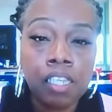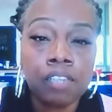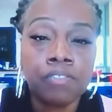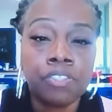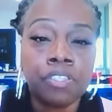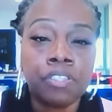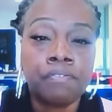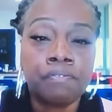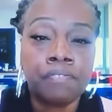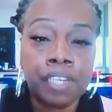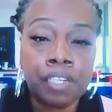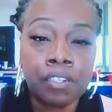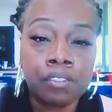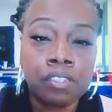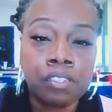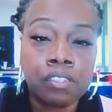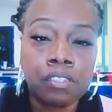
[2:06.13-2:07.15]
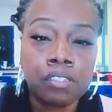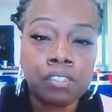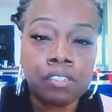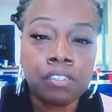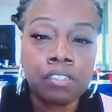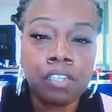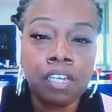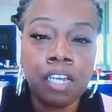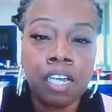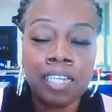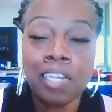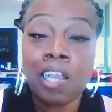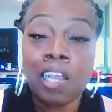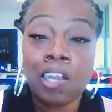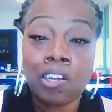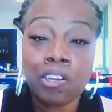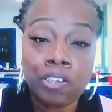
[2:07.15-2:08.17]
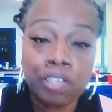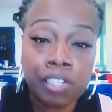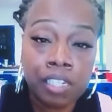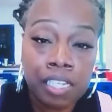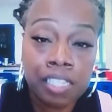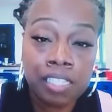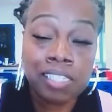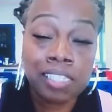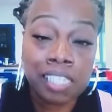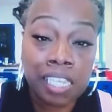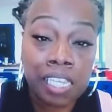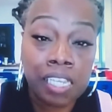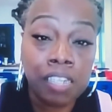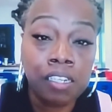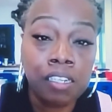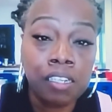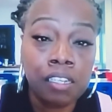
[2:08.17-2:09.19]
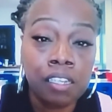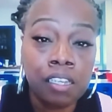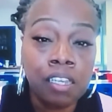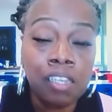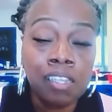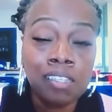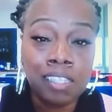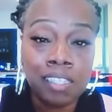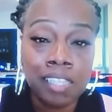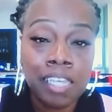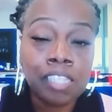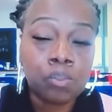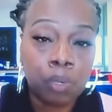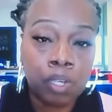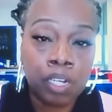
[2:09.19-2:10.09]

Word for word: if she felt unheard, unseen, then that's